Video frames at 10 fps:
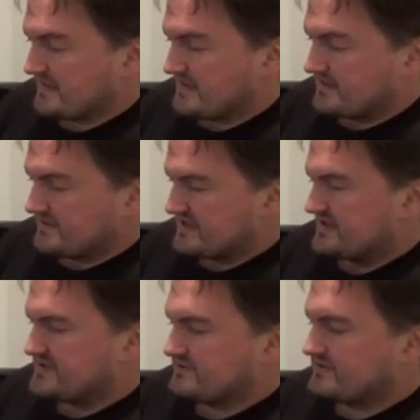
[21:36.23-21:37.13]
Yeah, those
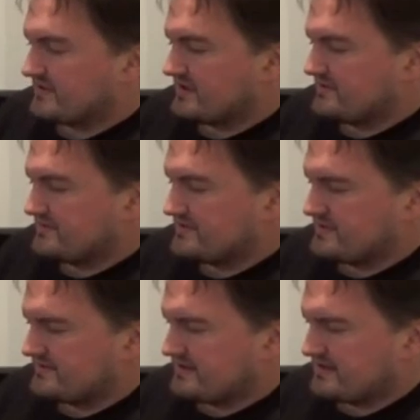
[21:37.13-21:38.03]
last two documentaries, I
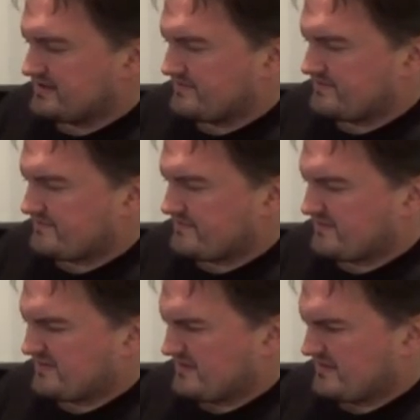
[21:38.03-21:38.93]
think
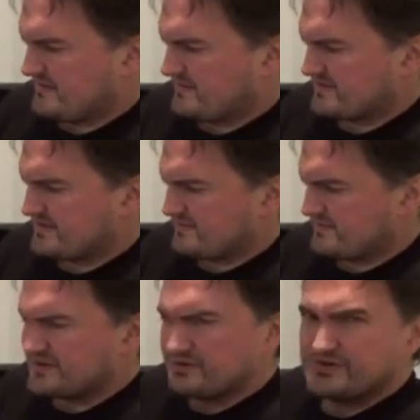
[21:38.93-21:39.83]
I've got them because they were
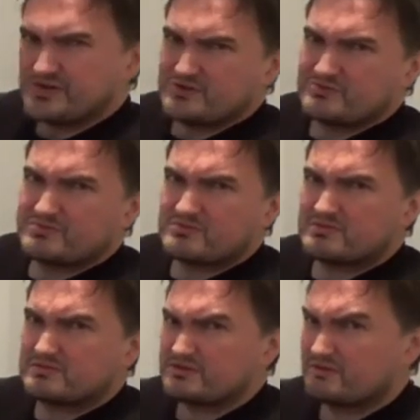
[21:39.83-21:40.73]
on YouTube.
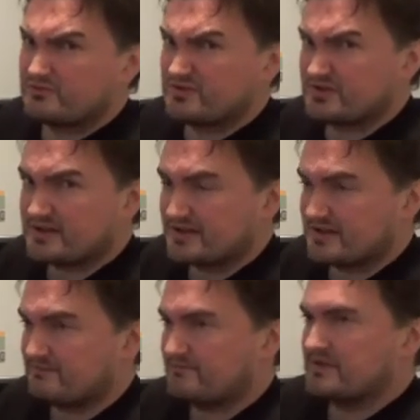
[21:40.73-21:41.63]
So I'm just like kind
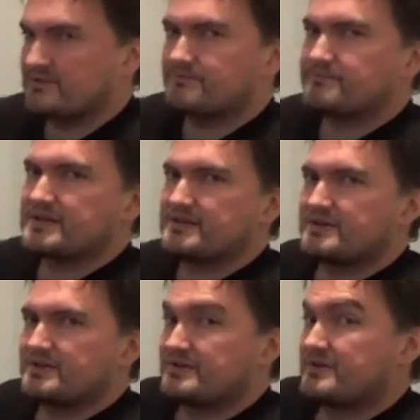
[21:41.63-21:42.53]
of, you know,
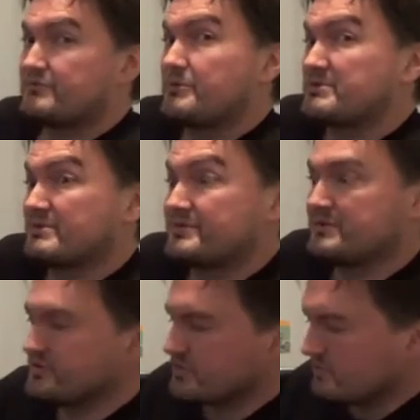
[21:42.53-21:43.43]
ripped them off
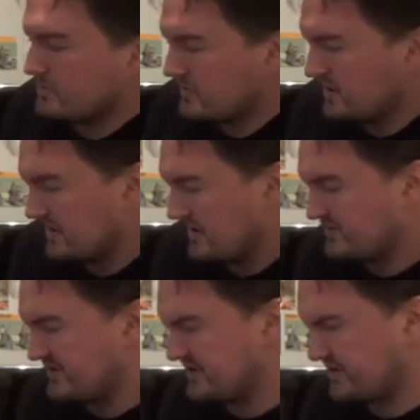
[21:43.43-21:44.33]
YouTube. As
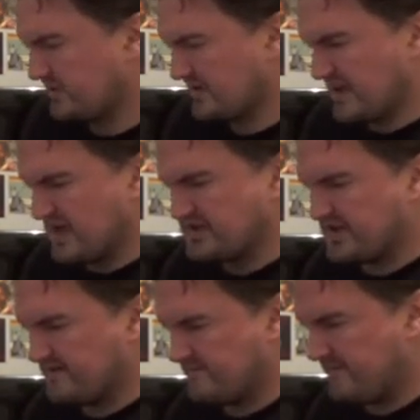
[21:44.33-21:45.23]
you do, as
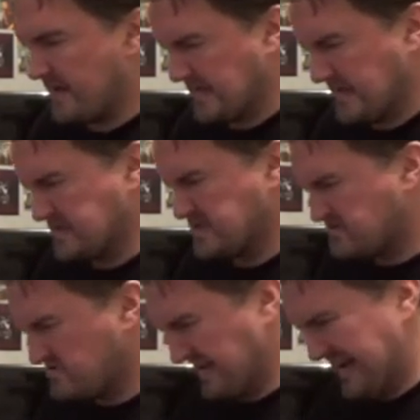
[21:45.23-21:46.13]
you feckin'
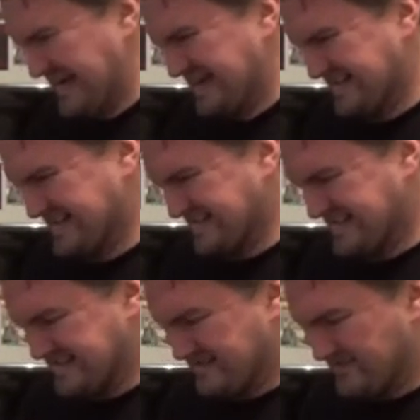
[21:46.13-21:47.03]
do, lad.
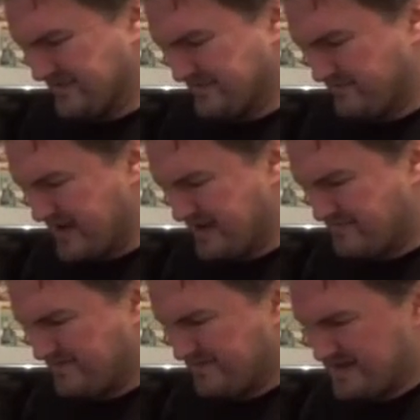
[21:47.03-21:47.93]
When you're a bad
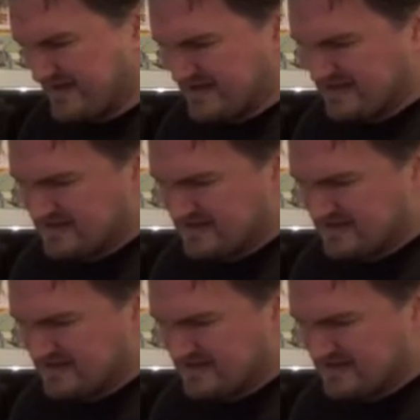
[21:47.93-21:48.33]
motherfucker.